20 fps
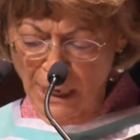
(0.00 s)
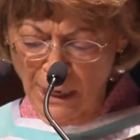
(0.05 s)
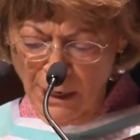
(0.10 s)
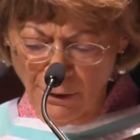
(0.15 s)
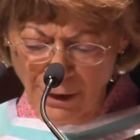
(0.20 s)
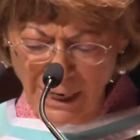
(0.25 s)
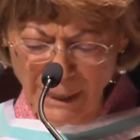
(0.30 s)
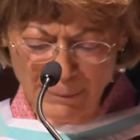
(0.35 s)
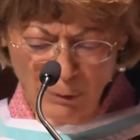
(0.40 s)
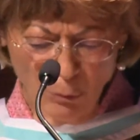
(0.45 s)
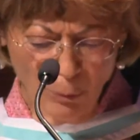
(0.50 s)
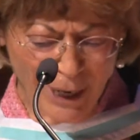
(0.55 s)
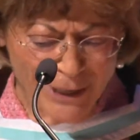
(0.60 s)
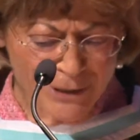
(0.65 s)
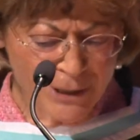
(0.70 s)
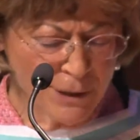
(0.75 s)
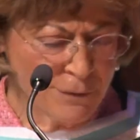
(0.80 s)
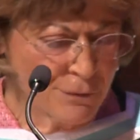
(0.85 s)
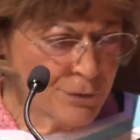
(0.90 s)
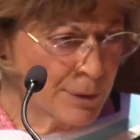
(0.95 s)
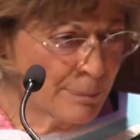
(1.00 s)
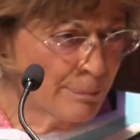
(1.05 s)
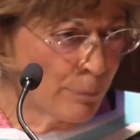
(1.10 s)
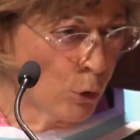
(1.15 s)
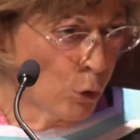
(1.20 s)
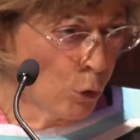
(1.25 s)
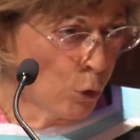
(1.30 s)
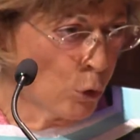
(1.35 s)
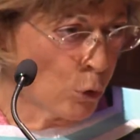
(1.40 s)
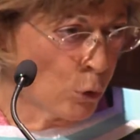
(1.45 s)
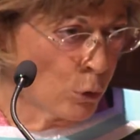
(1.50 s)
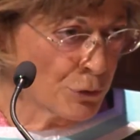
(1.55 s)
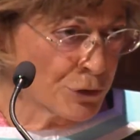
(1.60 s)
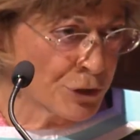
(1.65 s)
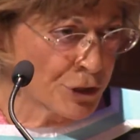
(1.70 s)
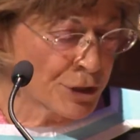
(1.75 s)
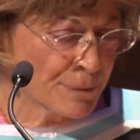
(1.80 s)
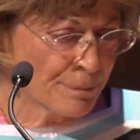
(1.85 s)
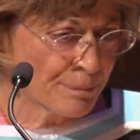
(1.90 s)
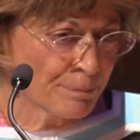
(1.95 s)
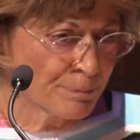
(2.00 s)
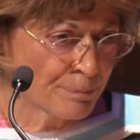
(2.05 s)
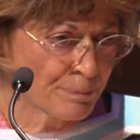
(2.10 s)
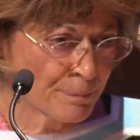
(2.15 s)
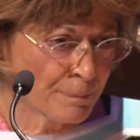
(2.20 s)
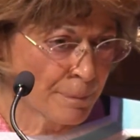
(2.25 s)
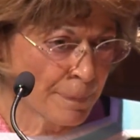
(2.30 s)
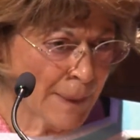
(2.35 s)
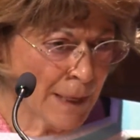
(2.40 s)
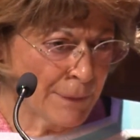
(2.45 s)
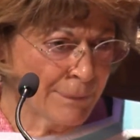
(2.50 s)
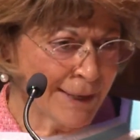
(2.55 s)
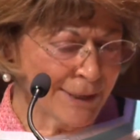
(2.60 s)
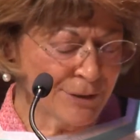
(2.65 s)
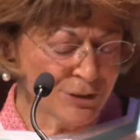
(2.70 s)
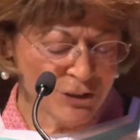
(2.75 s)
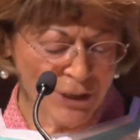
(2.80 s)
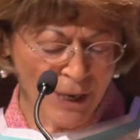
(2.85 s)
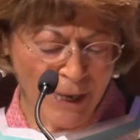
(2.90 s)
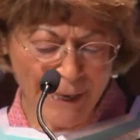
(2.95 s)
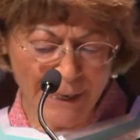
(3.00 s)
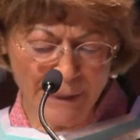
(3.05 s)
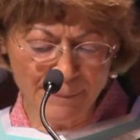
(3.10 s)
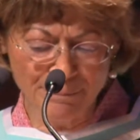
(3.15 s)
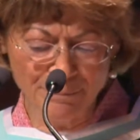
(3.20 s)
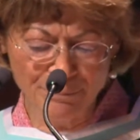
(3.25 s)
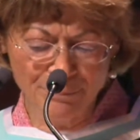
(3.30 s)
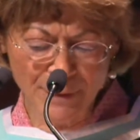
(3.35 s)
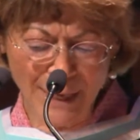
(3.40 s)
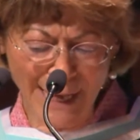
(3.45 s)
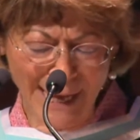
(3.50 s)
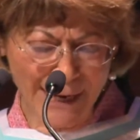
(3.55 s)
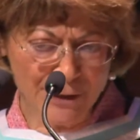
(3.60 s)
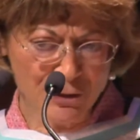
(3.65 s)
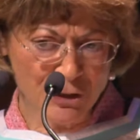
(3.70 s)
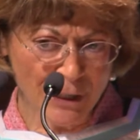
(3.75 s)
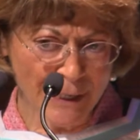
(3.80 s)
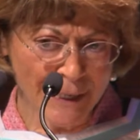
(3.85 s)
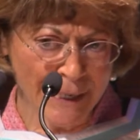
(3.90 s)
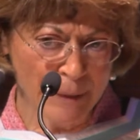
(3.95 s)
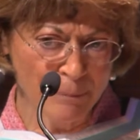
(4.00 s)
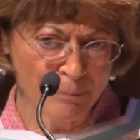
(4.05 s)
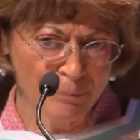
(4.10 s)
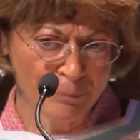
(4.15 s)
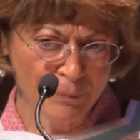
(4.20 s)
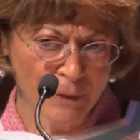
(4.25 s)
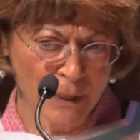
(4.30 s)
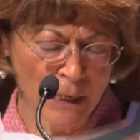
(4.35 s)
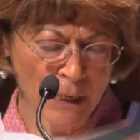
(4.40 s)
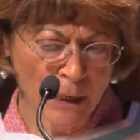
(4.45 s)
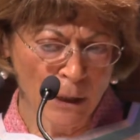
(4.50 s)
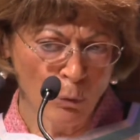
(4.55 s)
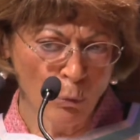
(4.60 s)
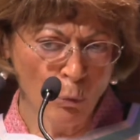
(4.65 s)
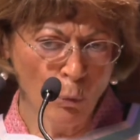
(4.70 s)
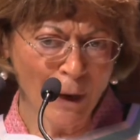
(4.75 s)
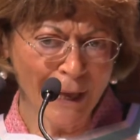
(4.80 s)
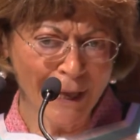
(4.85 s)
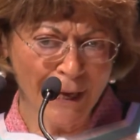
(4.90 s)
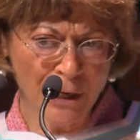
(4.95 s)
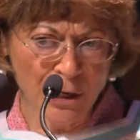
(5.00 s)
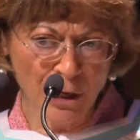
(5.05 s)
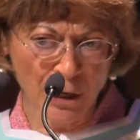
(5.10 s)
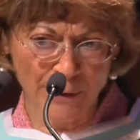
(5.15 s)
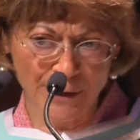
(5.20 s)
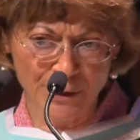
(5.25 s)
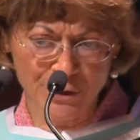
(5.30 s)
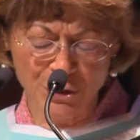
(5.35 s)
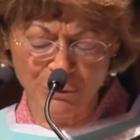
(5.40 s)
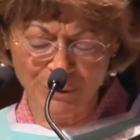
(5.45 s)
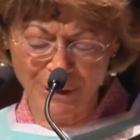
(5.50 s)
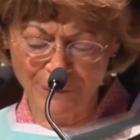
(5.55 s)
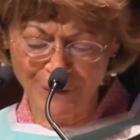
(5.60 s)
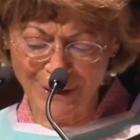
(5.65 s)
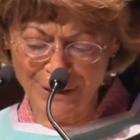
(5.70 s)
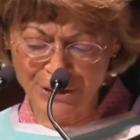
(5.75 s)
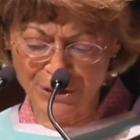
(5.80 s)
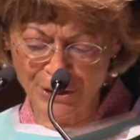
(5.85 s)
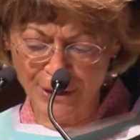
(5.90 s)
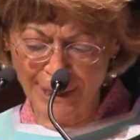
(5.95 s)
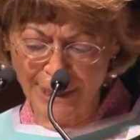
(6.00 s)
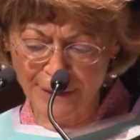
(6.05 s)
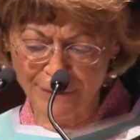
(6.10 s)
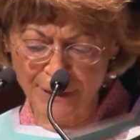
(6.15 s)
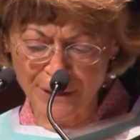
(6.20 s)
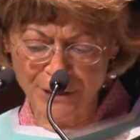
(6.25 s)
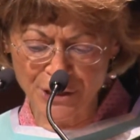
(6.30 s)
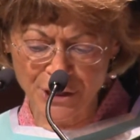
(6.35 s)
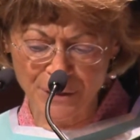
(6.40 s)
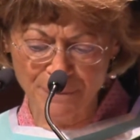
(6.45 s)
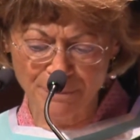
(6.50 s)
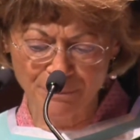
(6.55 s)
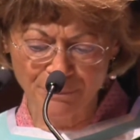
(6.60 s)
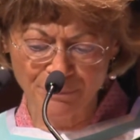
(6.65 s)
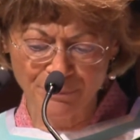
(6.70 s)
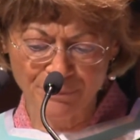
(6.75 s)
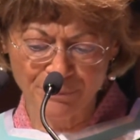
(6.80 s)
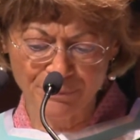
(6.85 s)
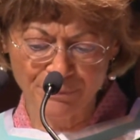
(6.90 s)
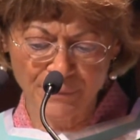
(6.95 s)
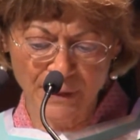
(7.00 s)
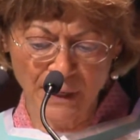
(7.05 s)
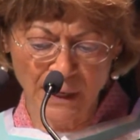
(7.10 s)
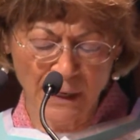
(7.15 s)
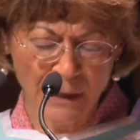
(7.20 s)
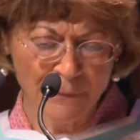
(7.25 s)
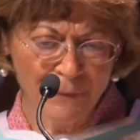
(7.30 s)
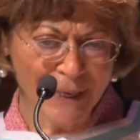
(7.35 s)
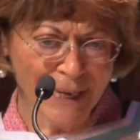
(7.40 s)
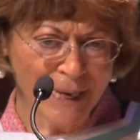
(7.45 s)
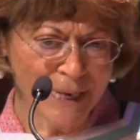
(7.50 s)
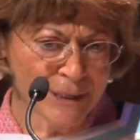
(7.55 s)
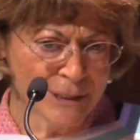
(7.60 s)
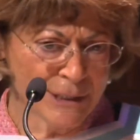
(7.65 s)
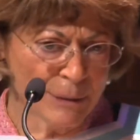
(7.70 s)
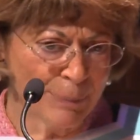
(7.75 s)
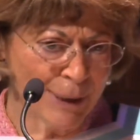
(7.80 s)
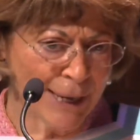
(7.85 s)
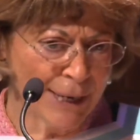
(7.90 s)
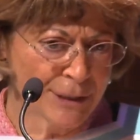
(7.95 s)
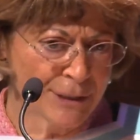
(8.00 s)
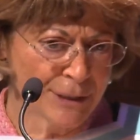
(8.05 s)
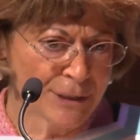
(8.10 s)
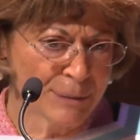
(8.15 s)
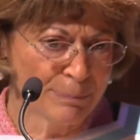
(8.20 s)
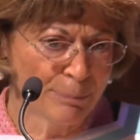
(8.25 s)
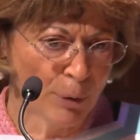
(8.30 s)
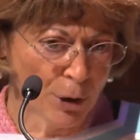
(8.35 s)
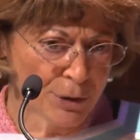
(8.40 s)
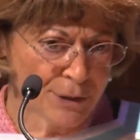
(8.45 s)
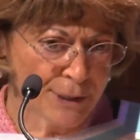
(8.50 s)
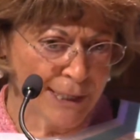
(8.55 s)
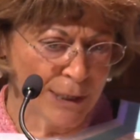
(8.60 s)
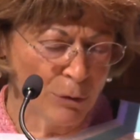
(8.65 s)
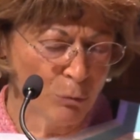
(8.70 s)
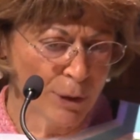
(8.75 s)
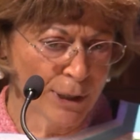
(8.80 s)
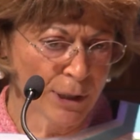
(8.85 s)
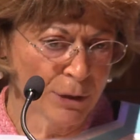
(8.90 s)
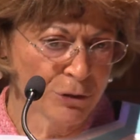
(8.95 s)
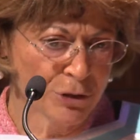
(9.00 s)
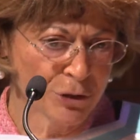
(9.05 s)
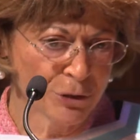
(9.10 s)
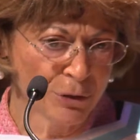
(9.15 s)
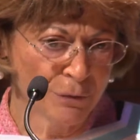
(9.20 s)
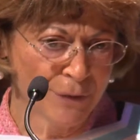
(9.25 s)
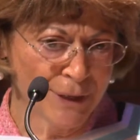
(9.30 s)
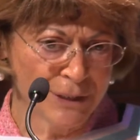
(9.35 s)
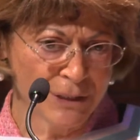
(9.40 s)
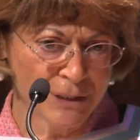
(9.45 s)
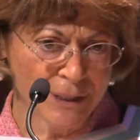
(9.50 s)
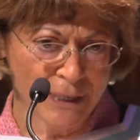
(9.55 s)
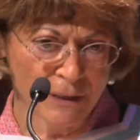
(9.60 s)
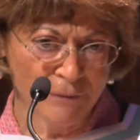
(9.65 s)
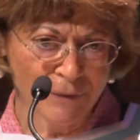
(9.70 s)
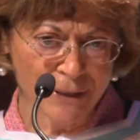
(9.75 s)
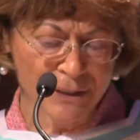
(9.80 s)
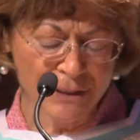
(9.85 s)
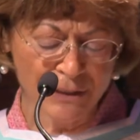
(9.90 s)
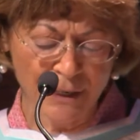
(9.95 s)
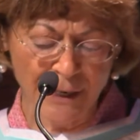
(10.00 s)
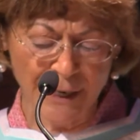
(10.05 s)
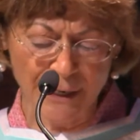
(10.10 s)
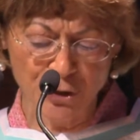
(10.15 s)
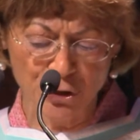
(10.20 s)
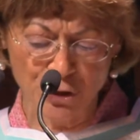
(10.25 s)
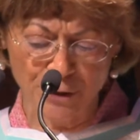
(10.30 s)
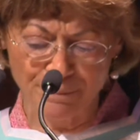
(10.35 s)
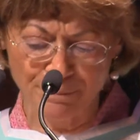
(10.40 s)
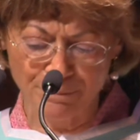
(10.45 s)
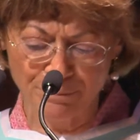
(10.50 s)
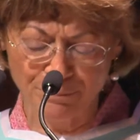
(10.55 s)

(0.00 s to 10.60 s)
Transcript: I remember waiting for a pause and then saying, actually, we're going to investigate this. The independent body will do this investigation.